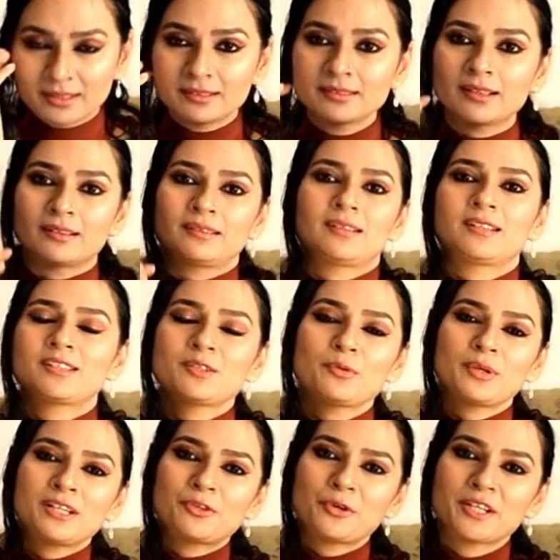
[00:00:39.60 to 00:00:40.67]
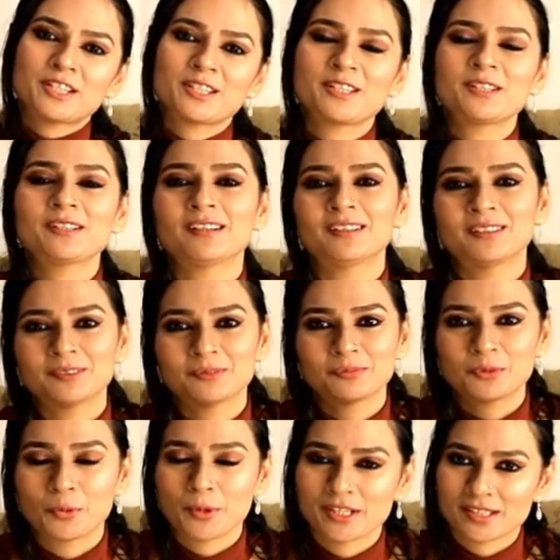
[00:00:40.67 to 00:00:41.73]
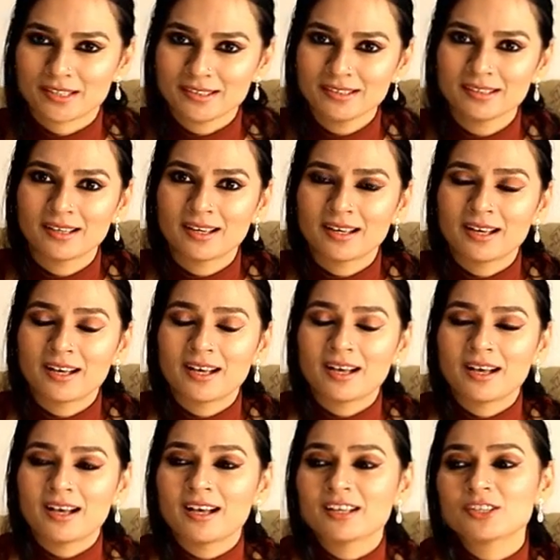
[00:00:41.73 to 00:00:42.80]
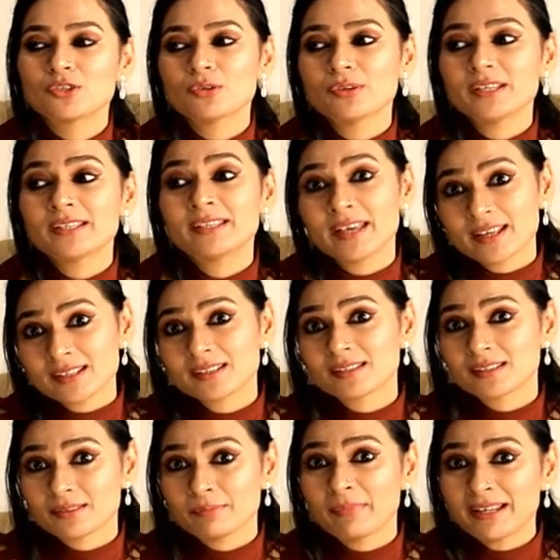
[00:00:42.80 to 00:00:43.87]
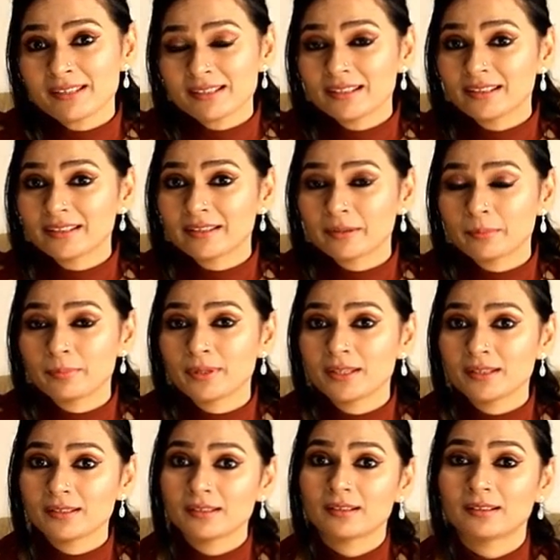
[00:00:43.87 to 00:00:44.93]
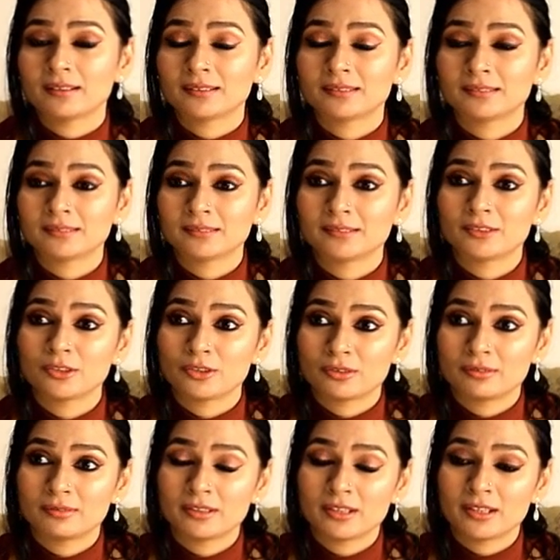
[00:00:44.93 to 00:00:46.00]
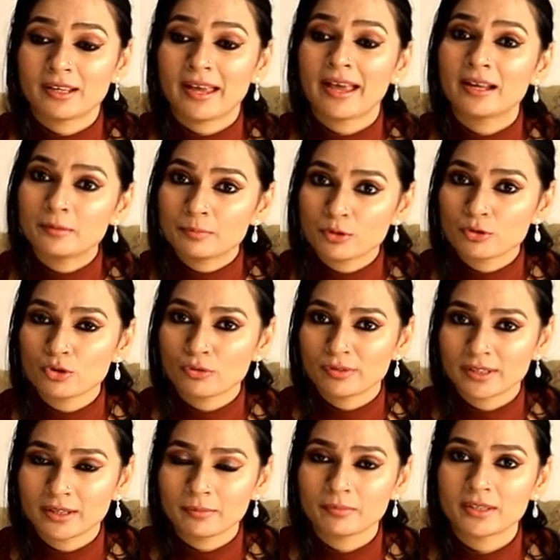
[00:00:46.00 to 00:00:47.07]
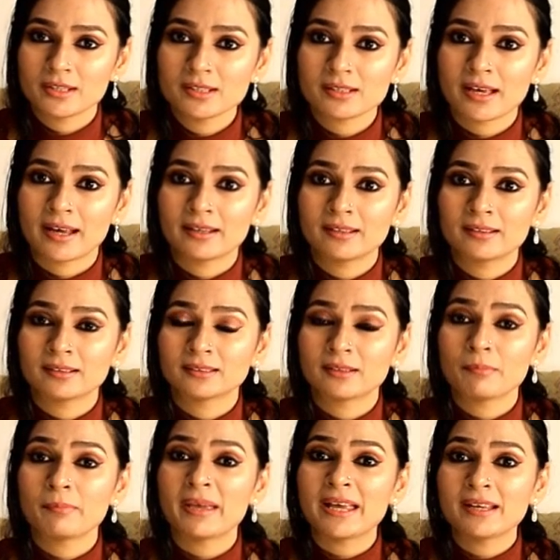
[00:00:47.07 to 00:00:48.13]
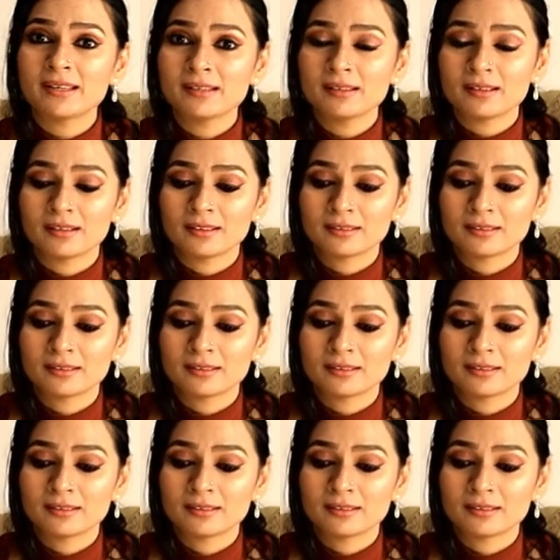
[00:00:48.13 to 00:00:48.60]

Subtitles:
Yeah, it's an interesting question. So yes, mental health therapy helps you to overcome this, and the main